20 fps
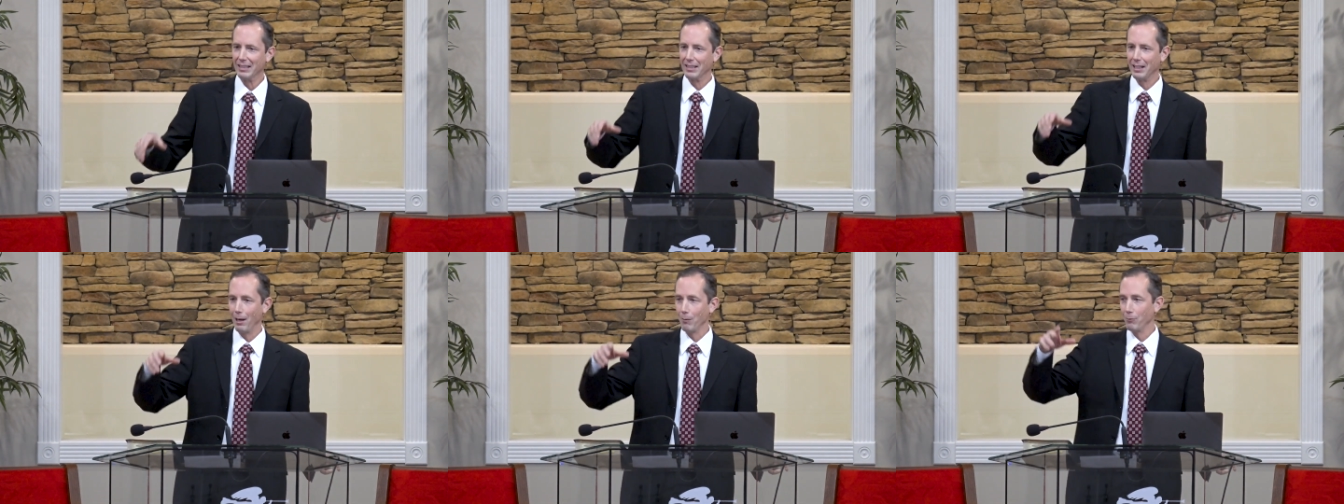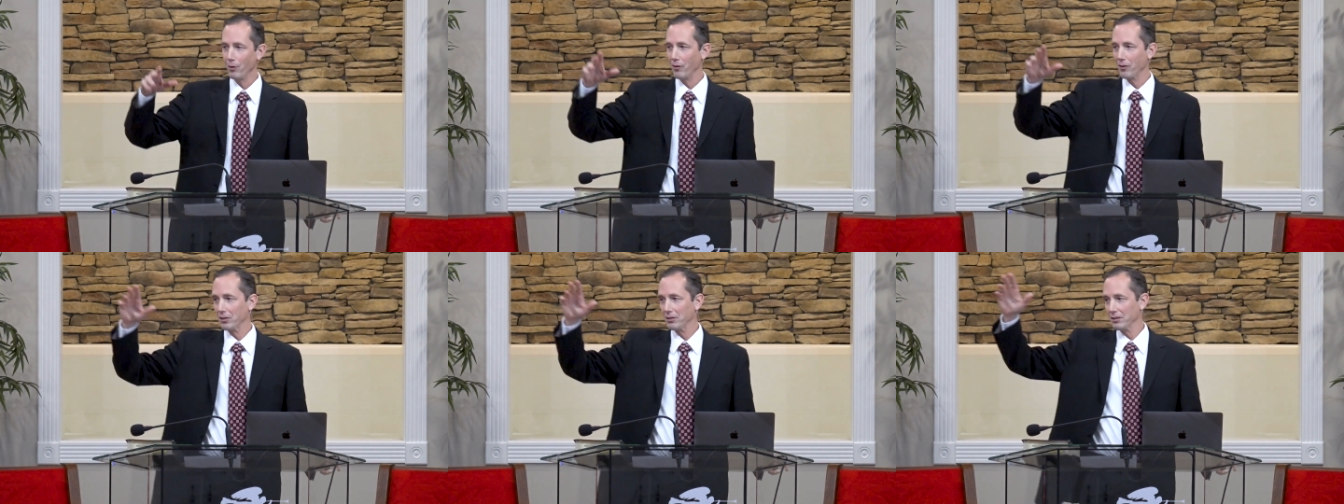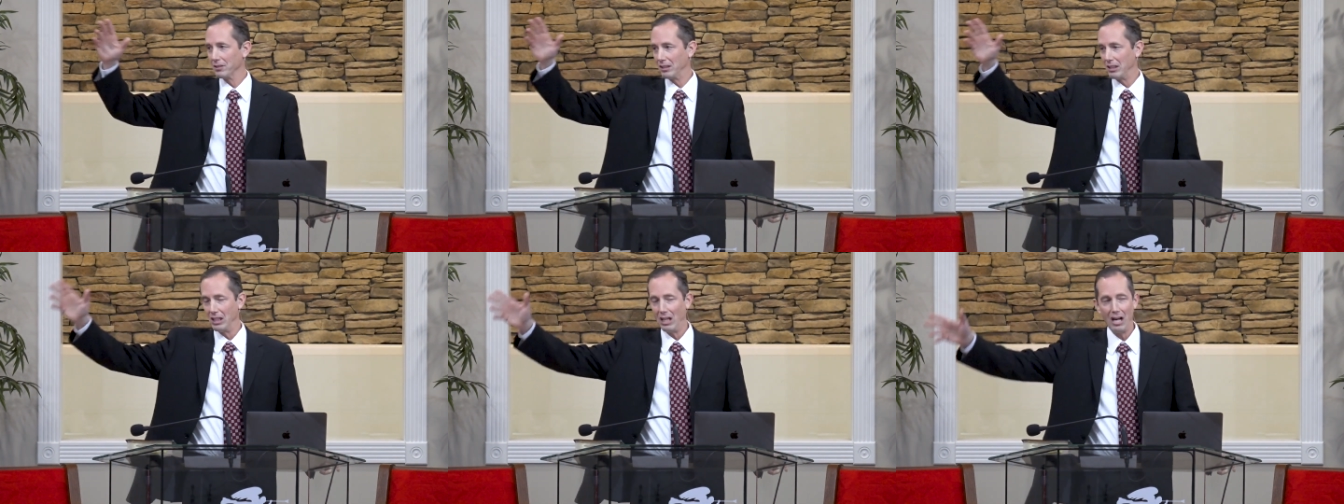come to the
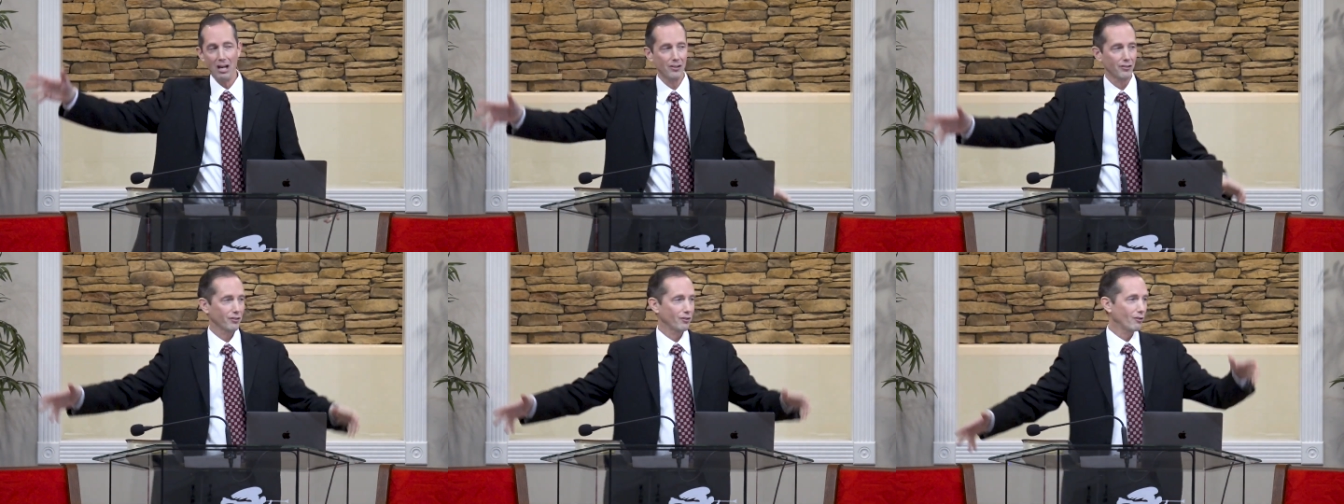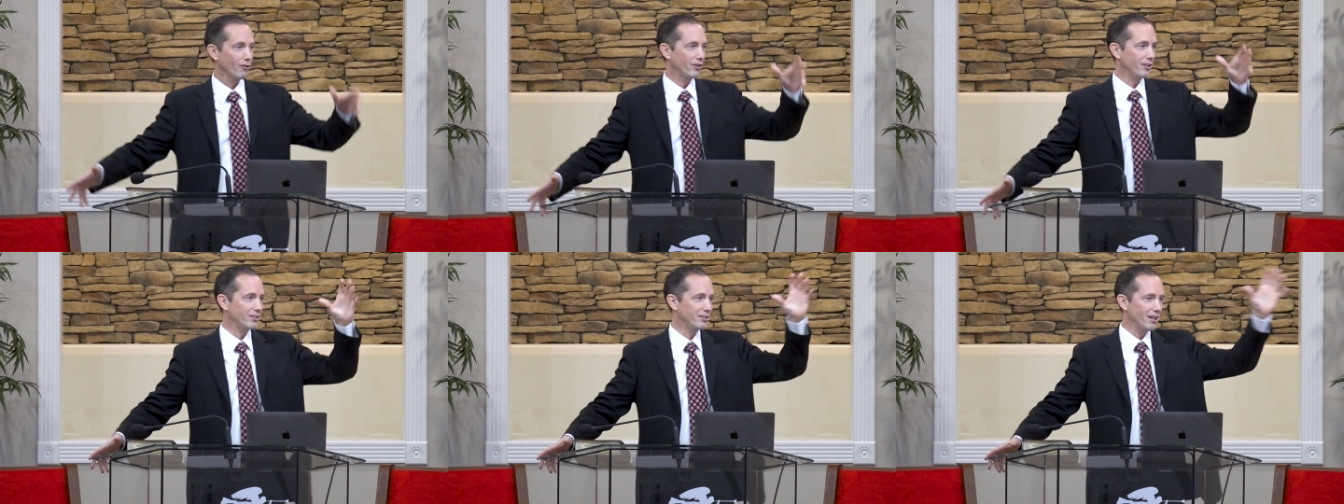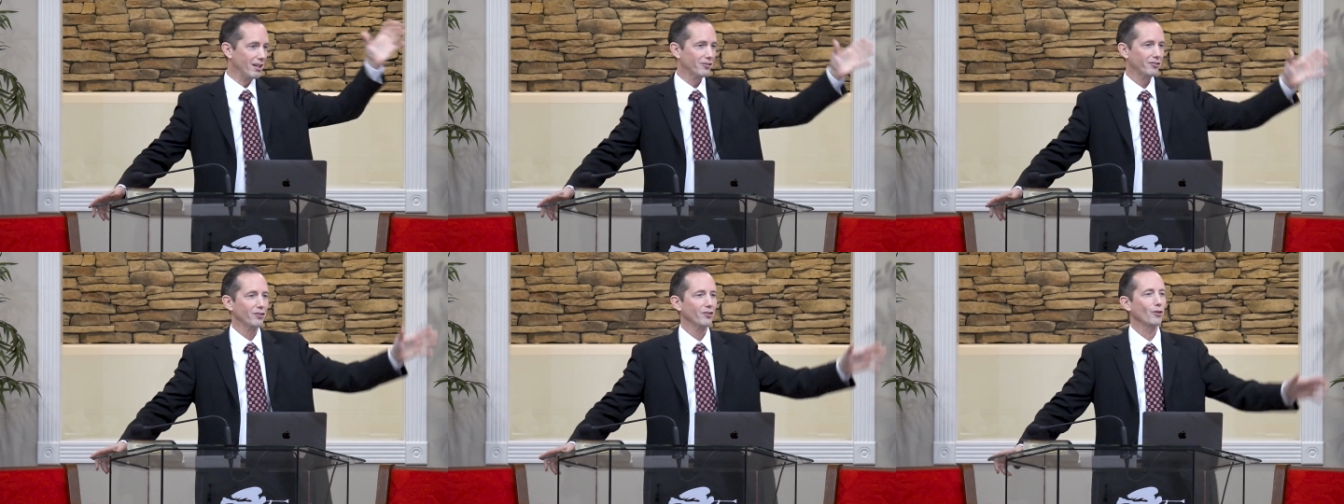closet or the
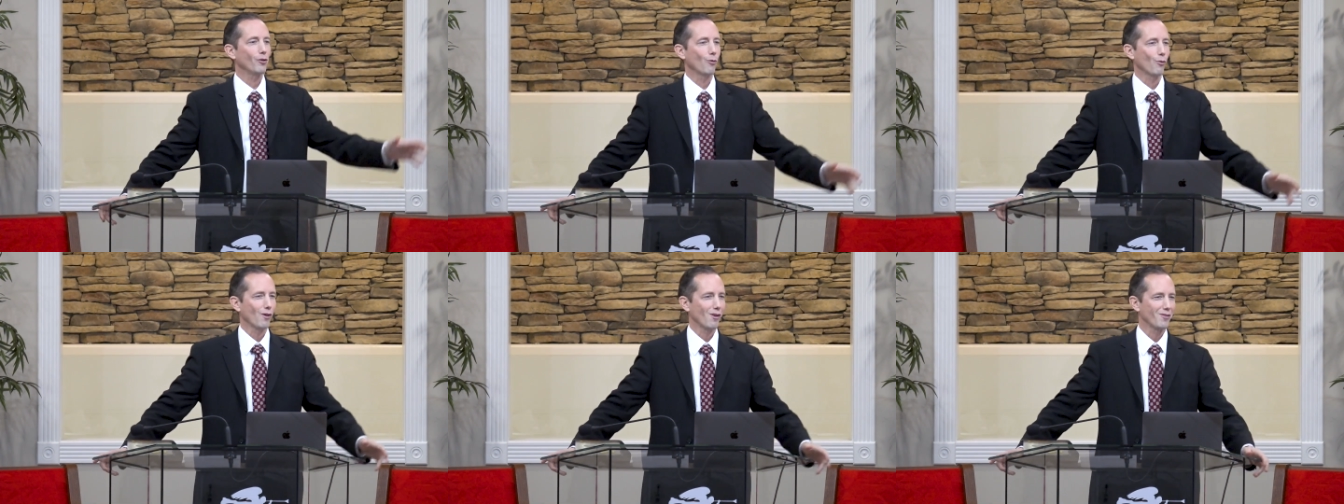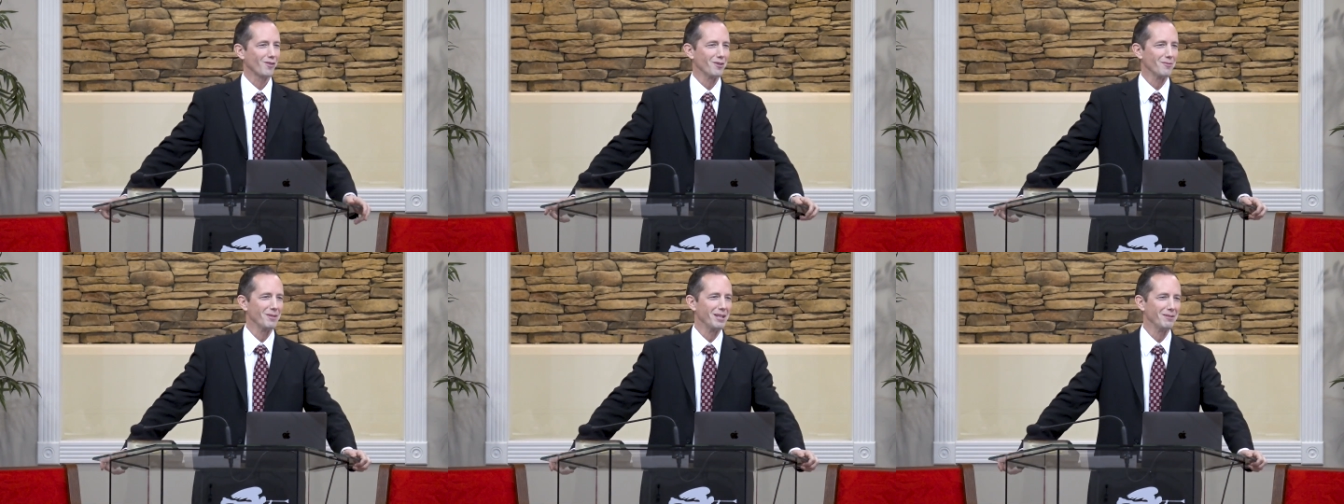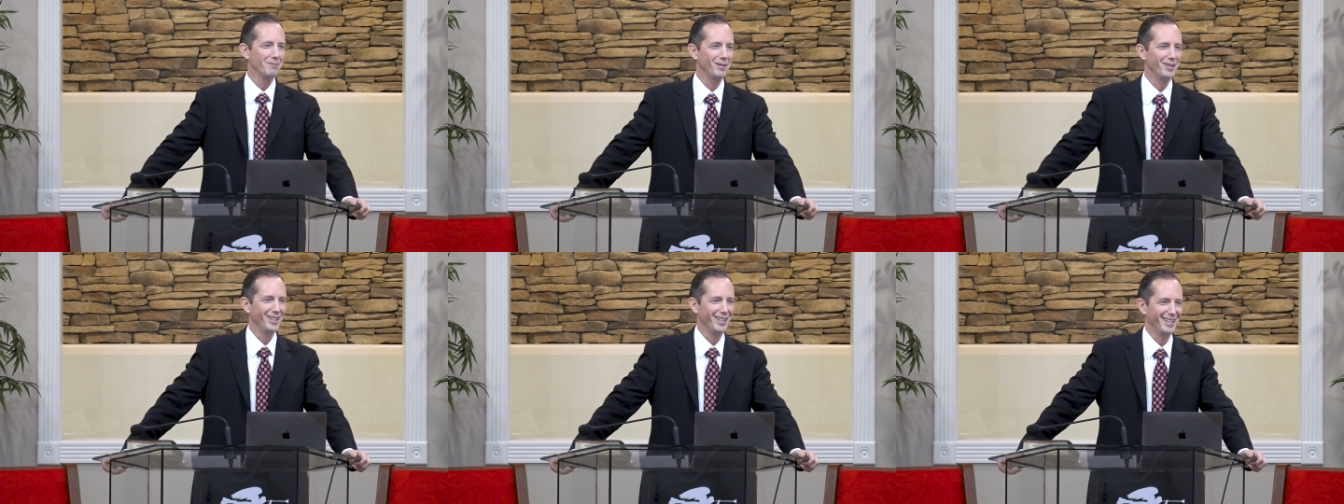desert or wherever it
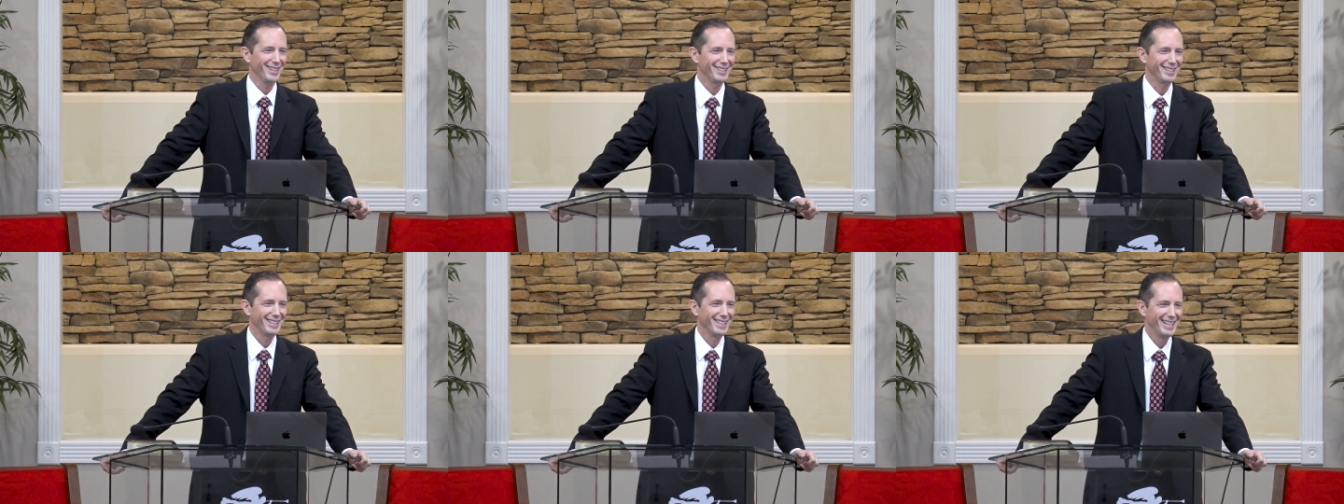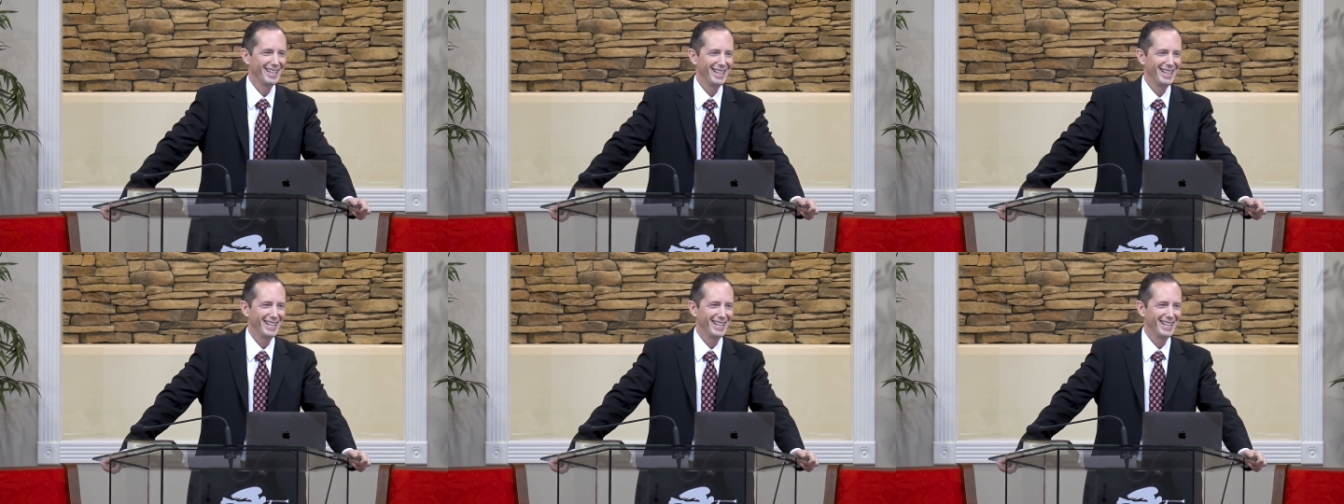may be.